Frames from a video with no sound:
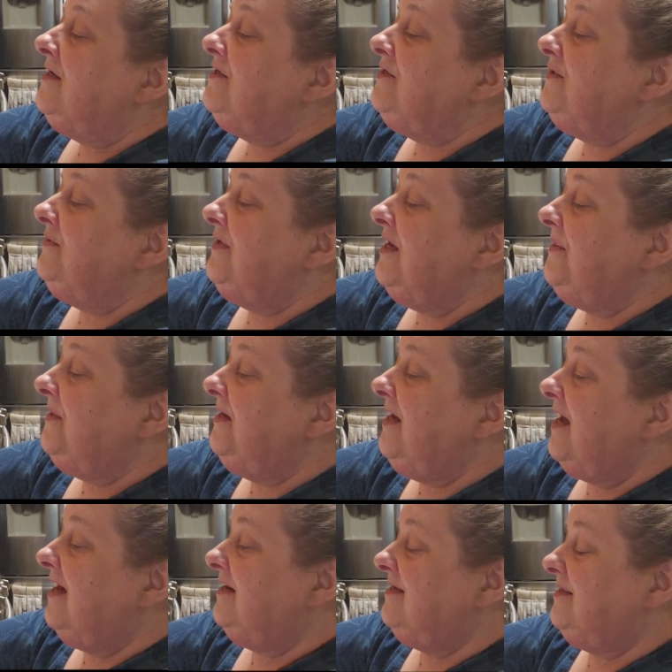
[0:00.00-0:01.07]
Do nothing
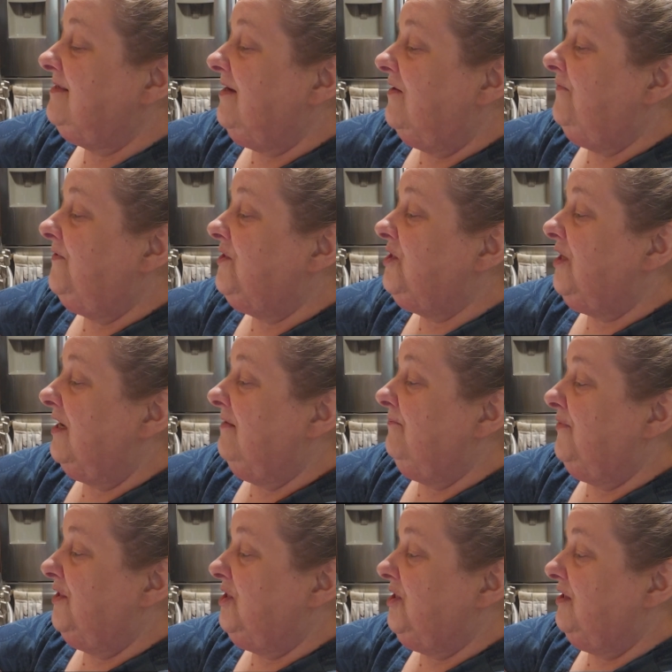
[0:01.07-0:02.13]
out of selfish
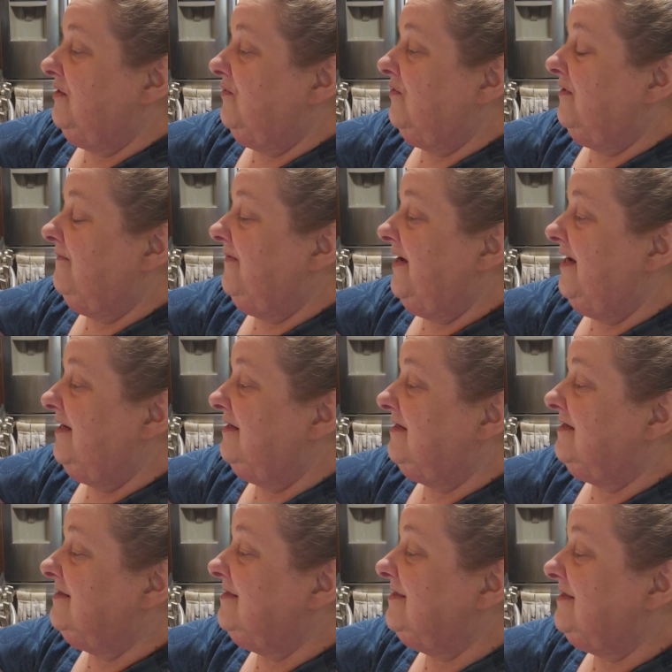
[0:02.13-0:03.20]
ambition or vain
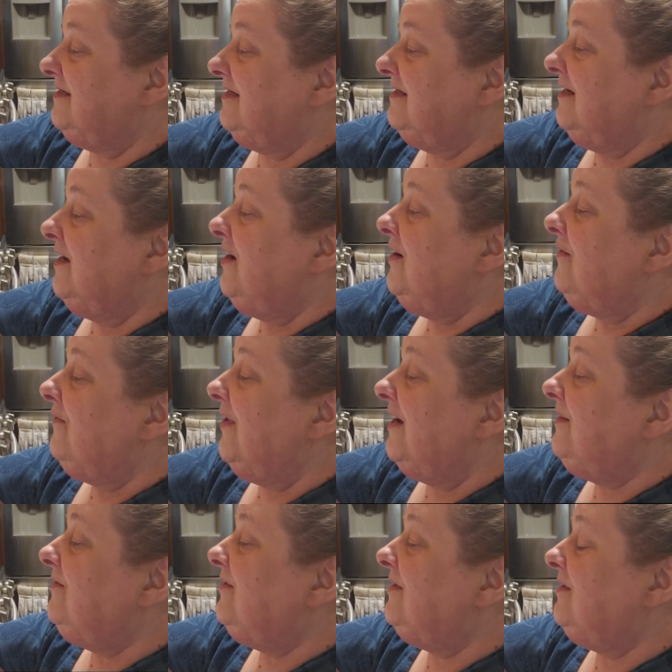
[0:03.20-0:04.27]
conceit.
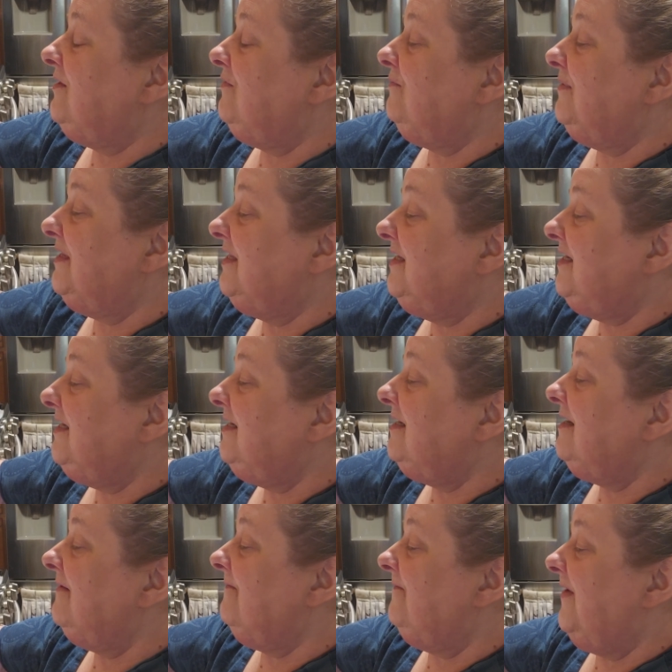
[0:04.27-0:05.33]
Rather, in humility,
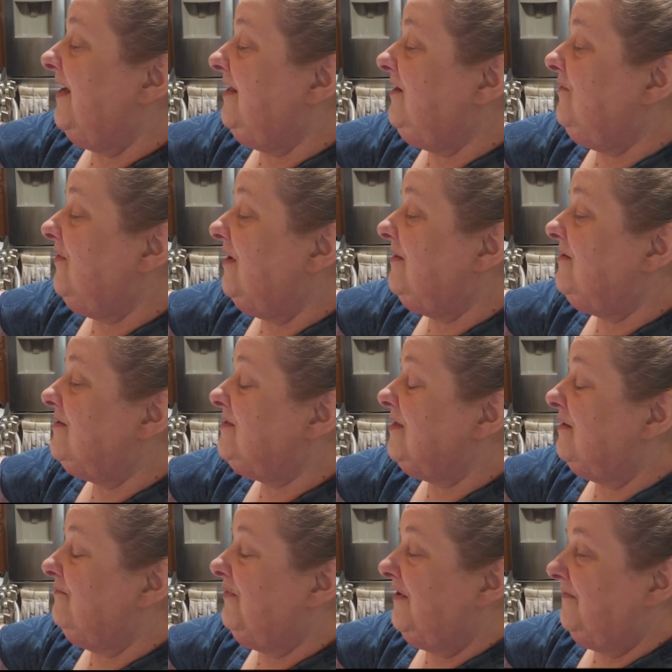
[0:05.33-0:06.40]
value others
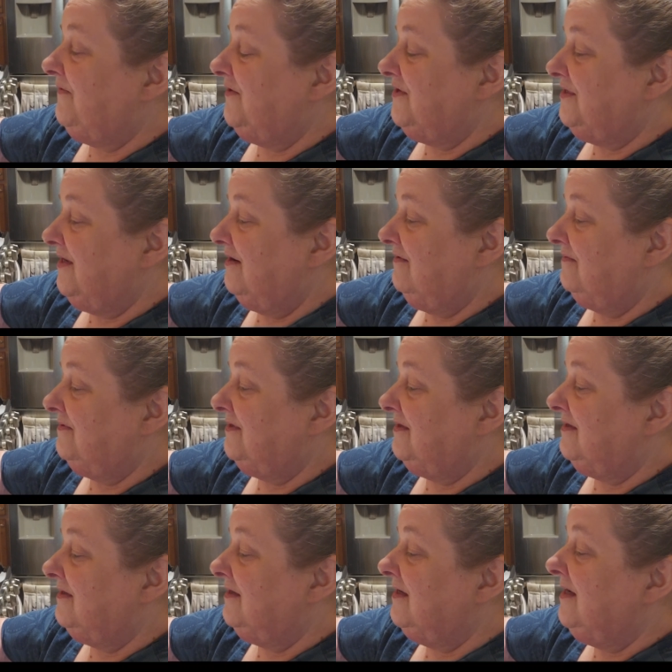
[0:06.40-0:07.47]
above yourselves.
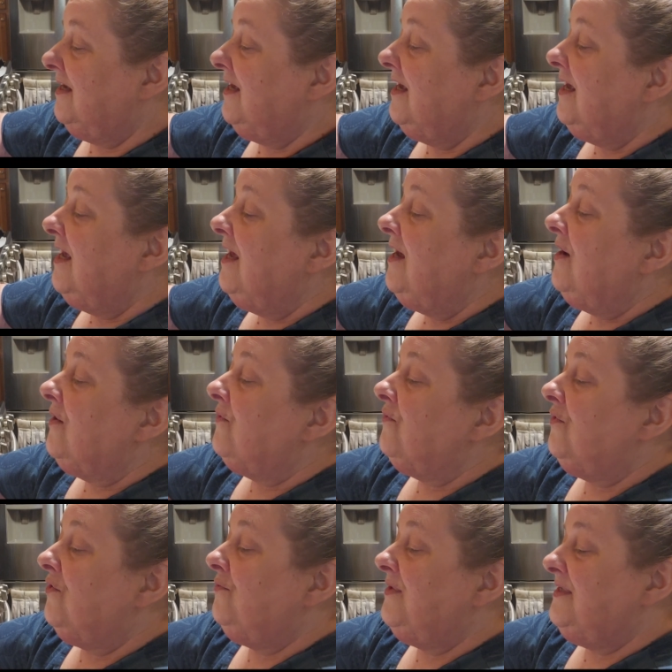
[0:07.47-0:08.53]

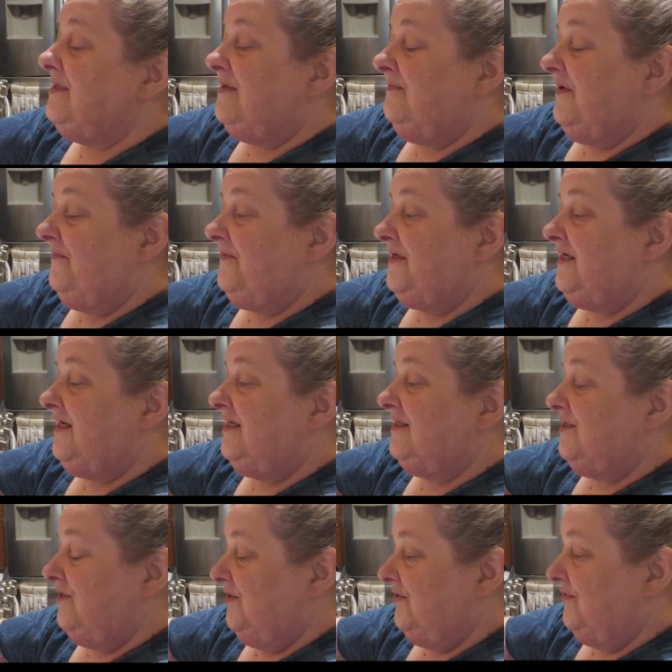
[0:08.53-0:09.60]
Romans 15,
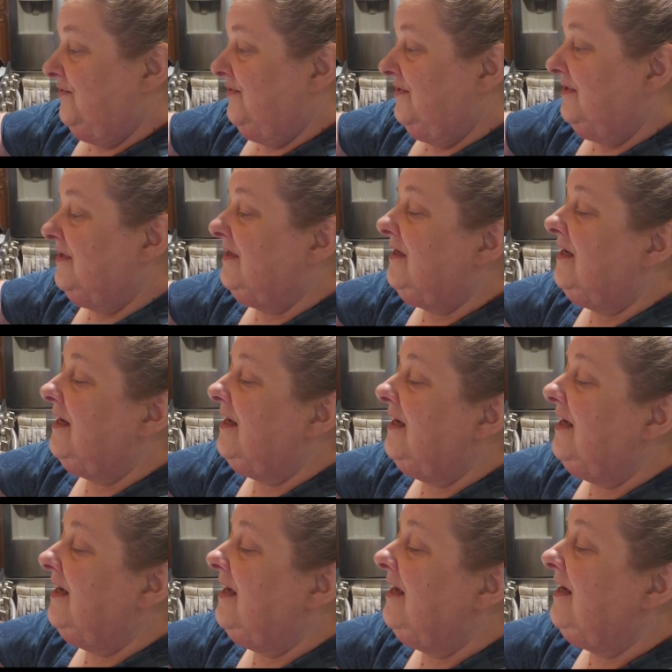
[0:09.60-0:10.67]
2.
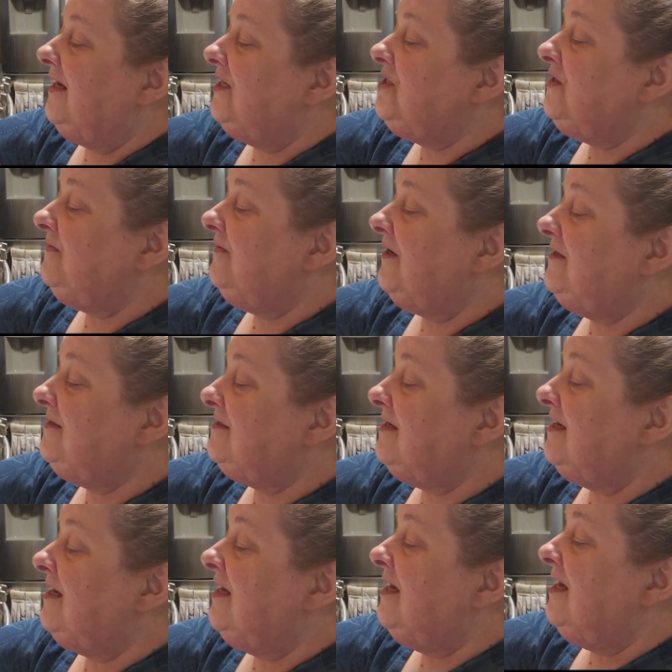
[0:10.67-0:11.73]
Each of us
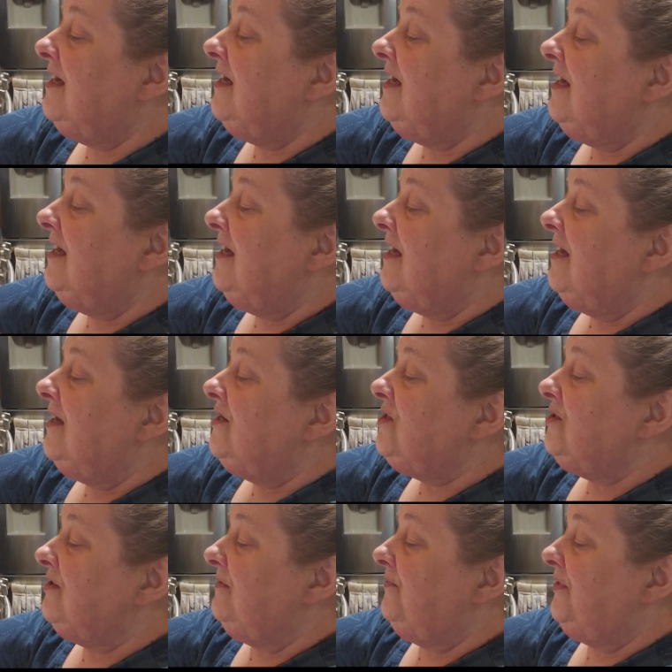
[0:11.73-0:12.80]

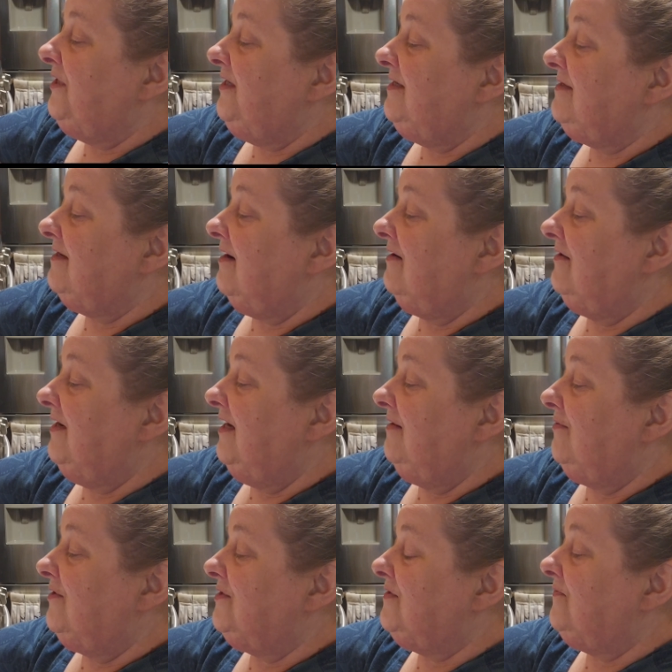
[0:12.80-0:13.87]
should please our
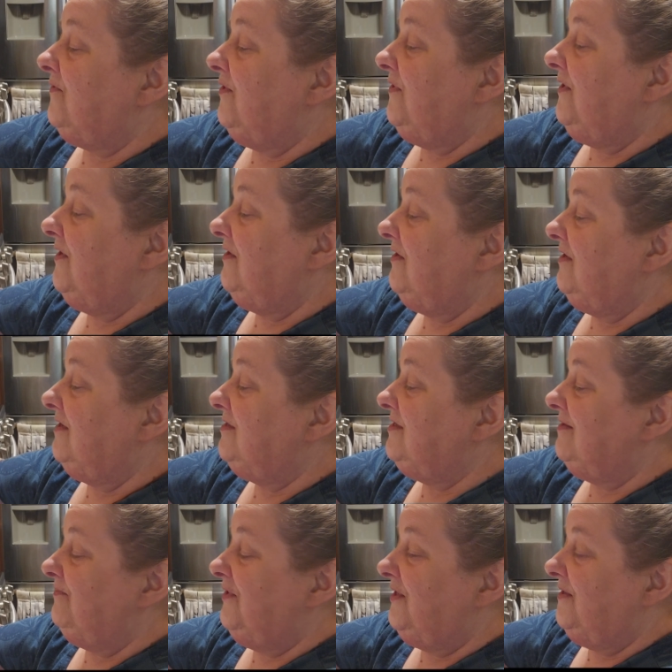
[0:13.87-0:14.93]
neighbors for their good
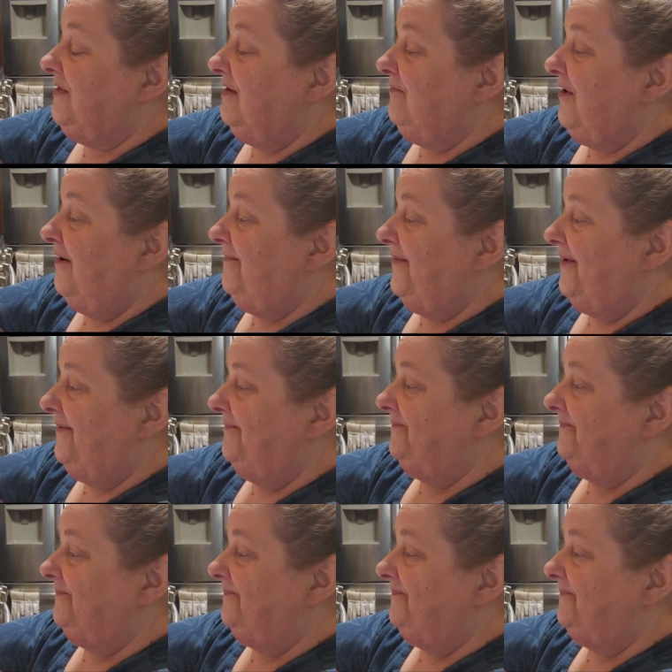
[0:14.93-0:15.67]
to build them up.